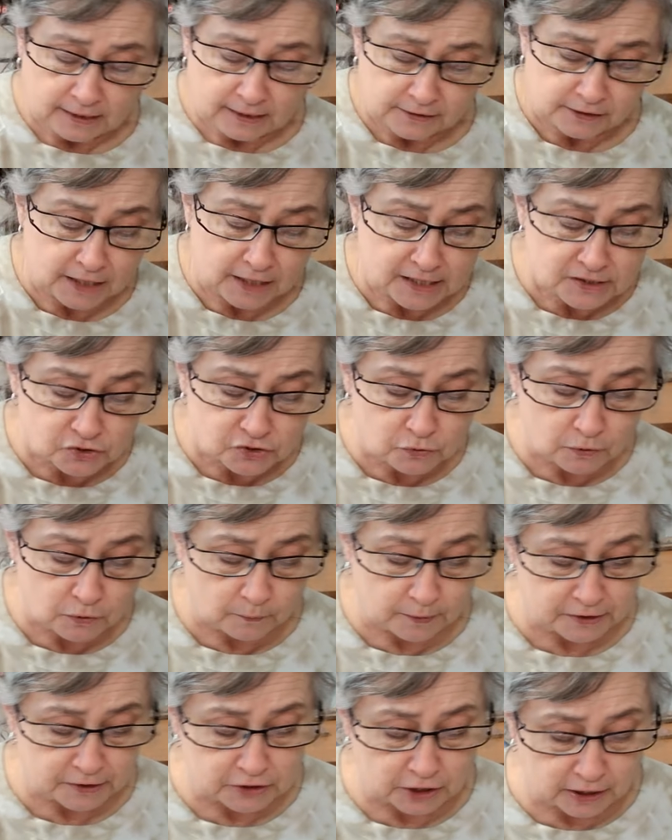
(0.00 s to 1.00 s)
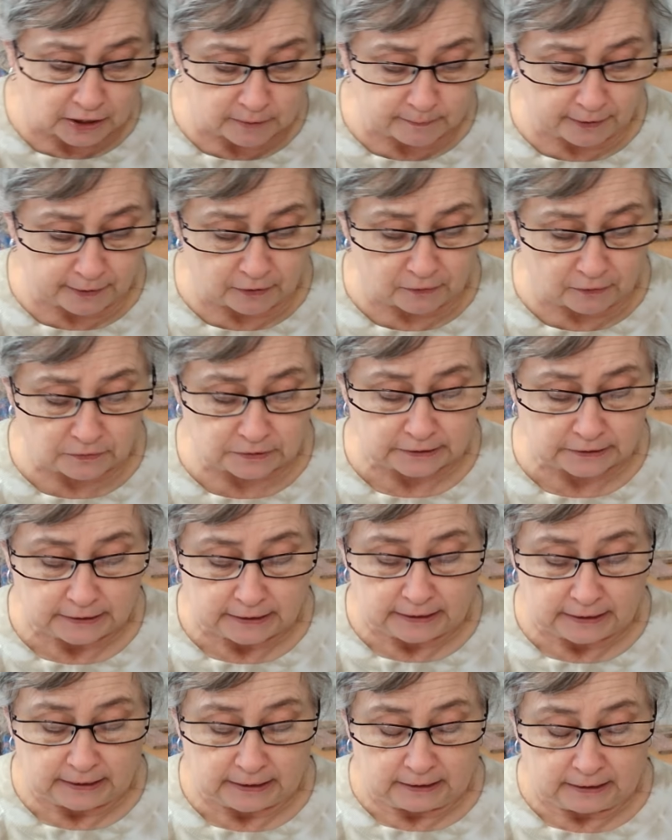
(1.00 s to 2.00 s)
The last two I want to talk about
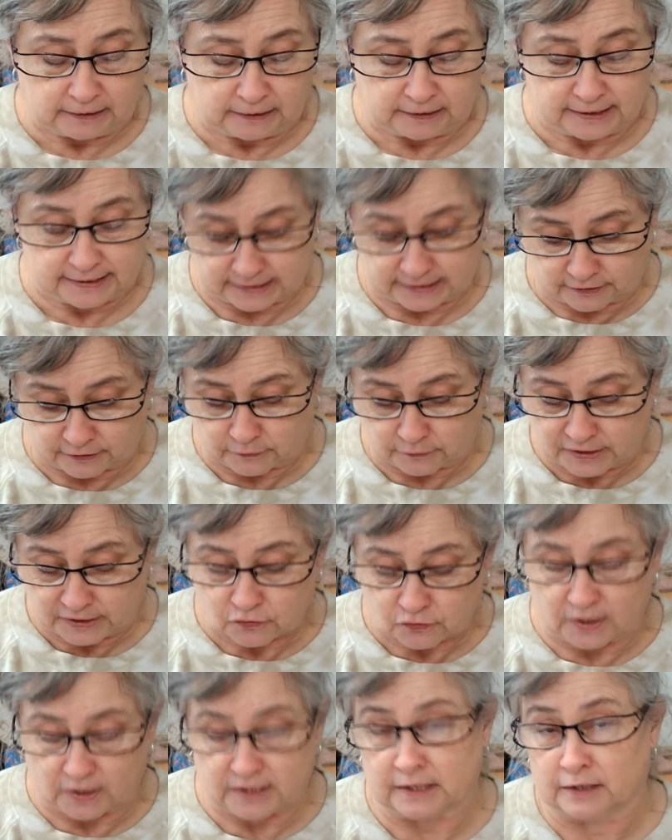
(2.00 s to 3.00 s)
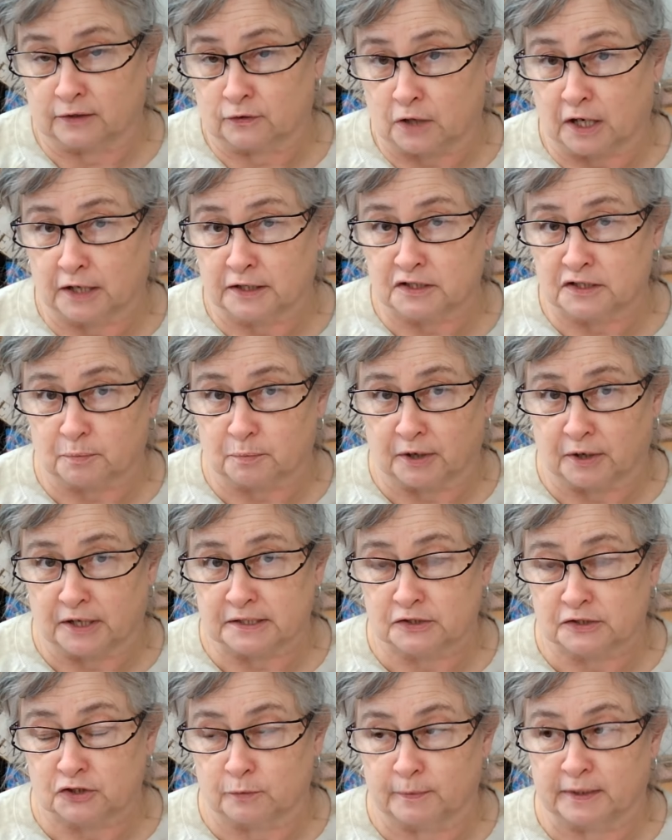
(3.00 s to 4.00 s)
is they're interesting. They're kind of
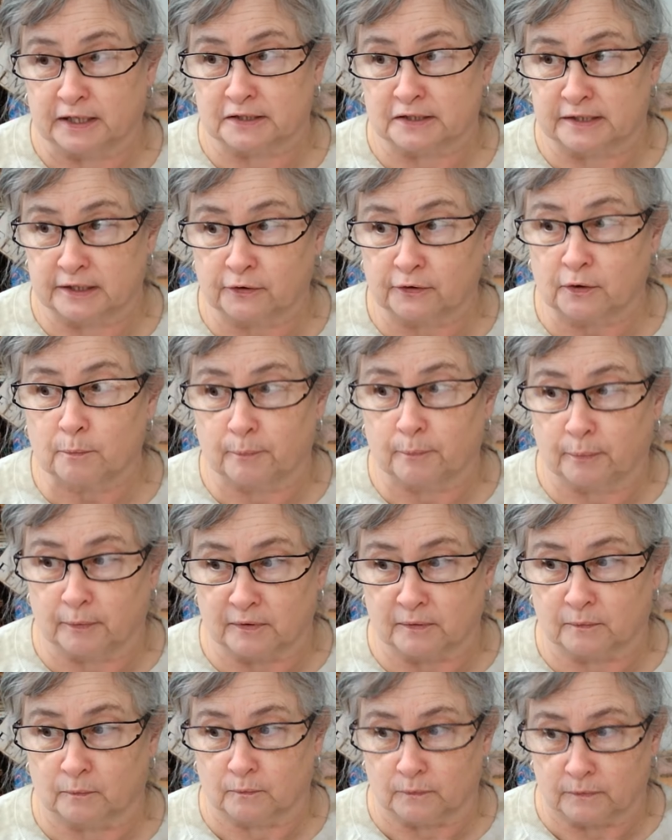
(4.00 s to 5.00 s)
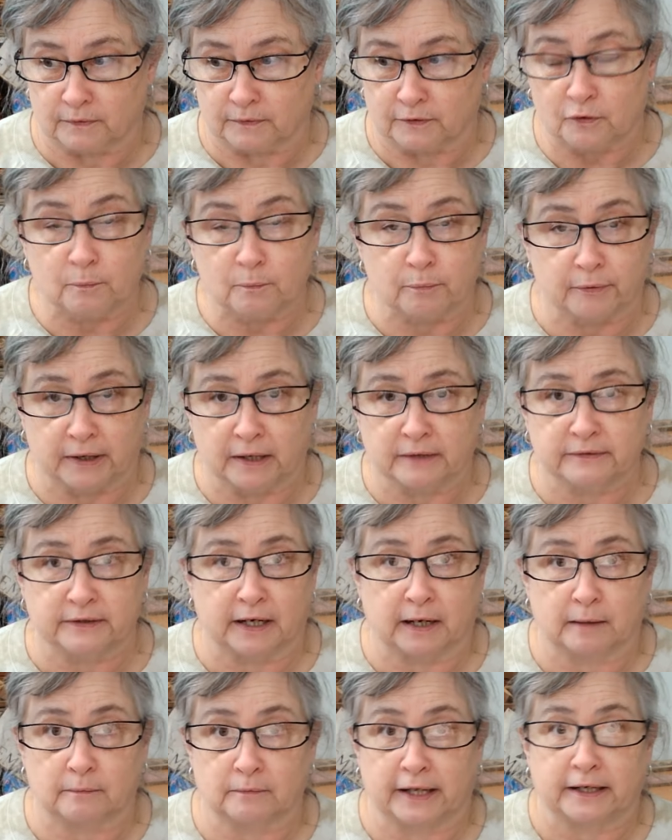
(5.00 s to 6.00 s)
surprising to me because they're a, they're a brand
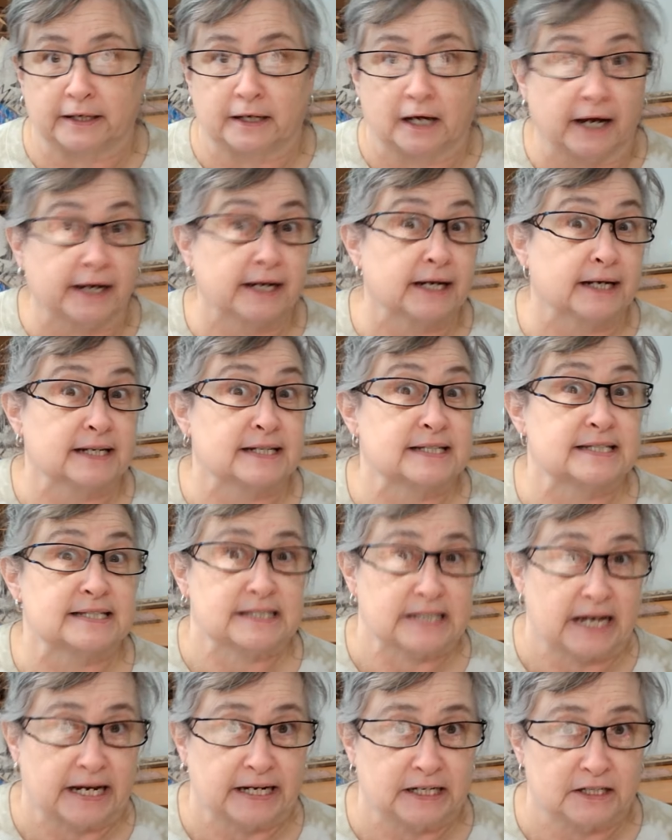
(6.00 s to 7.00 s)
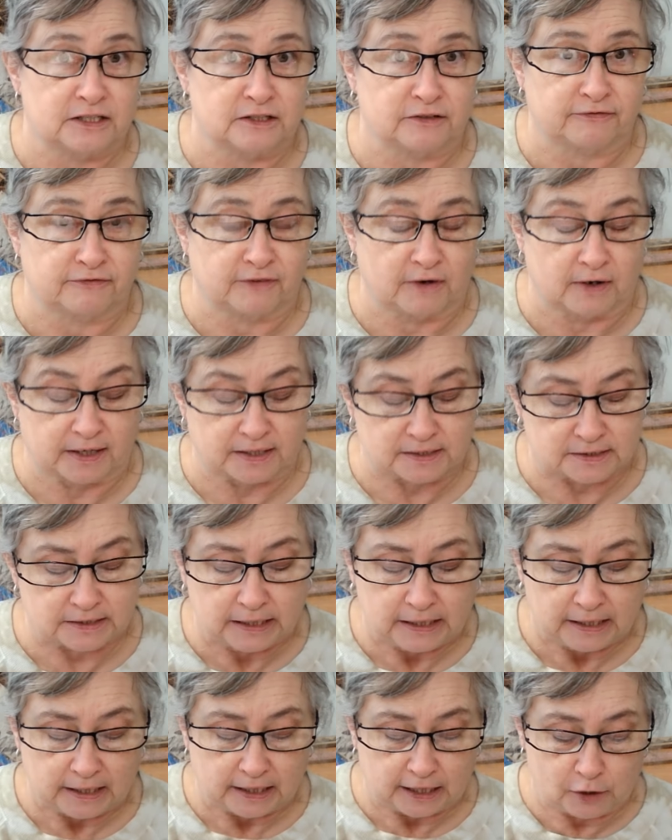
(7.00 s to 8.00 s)
that I'm like, I get excited to find.
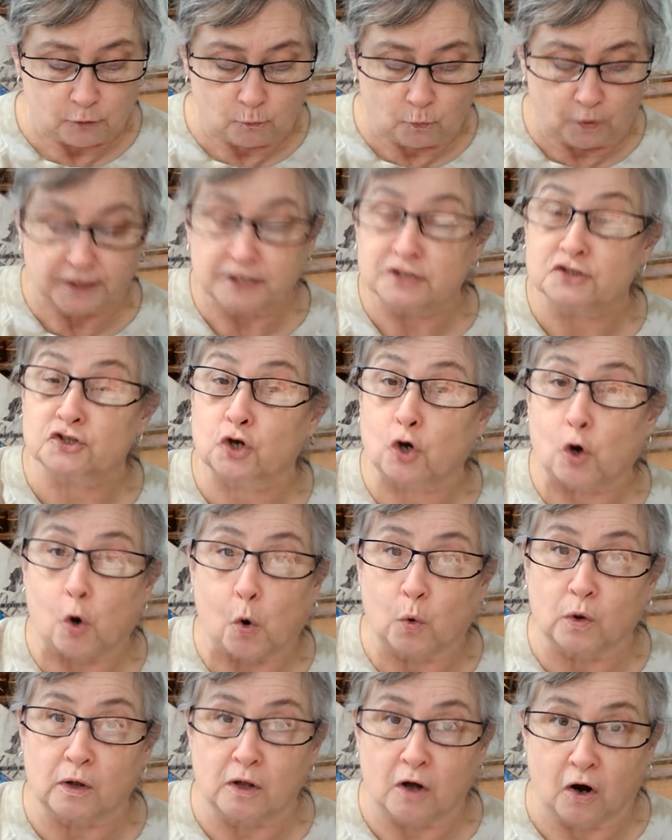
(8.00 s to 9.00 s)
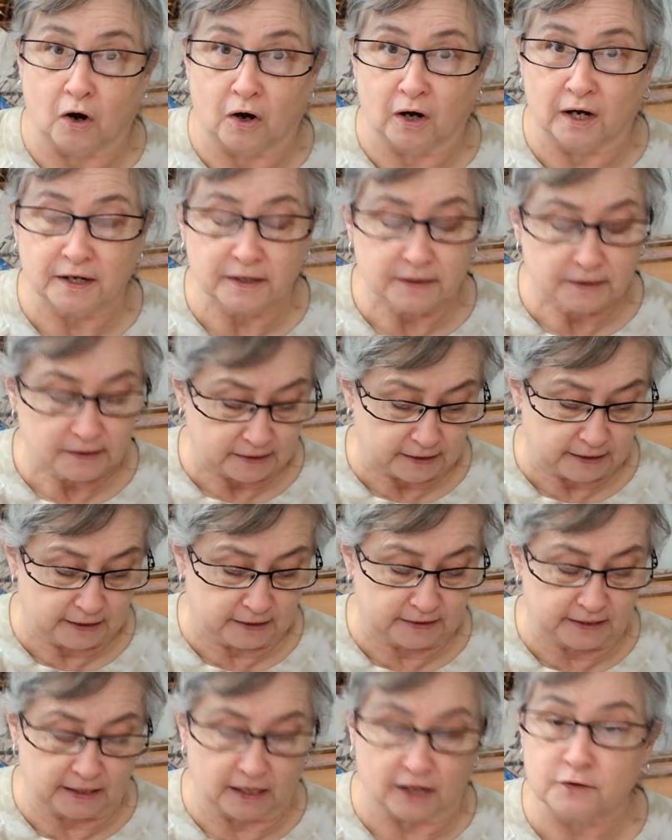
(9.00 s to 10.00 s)
And one is Cole Haan
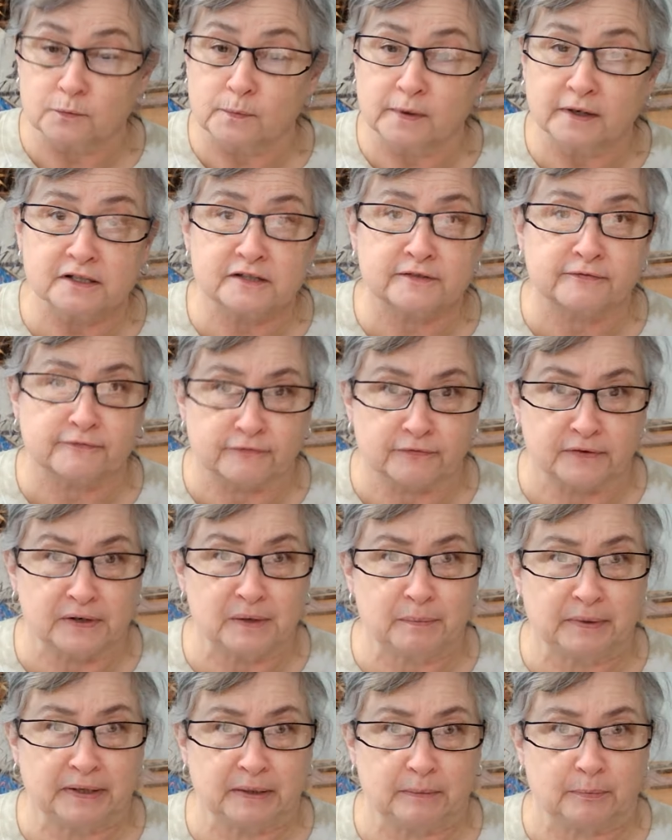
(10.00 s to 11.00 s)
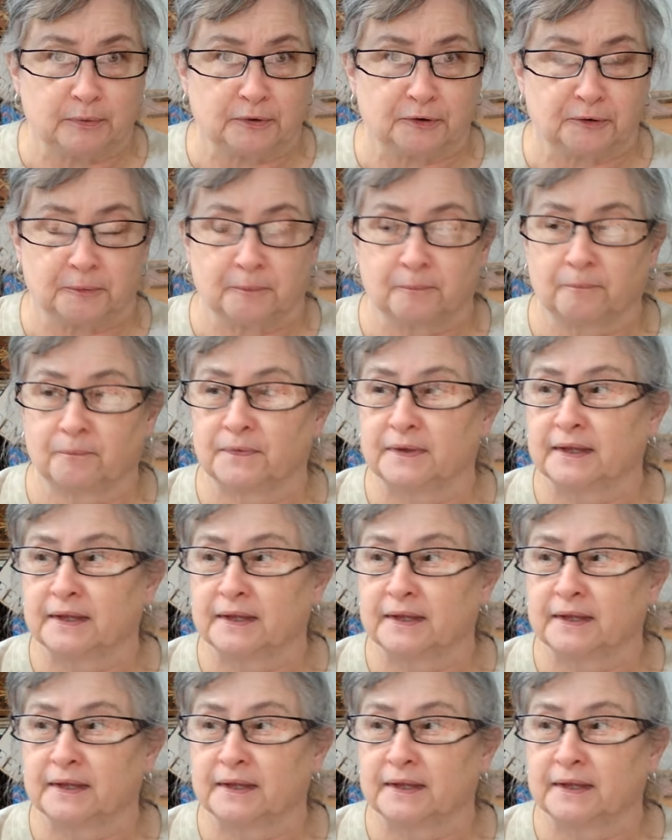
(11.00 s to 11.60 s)
and the other one is Free People.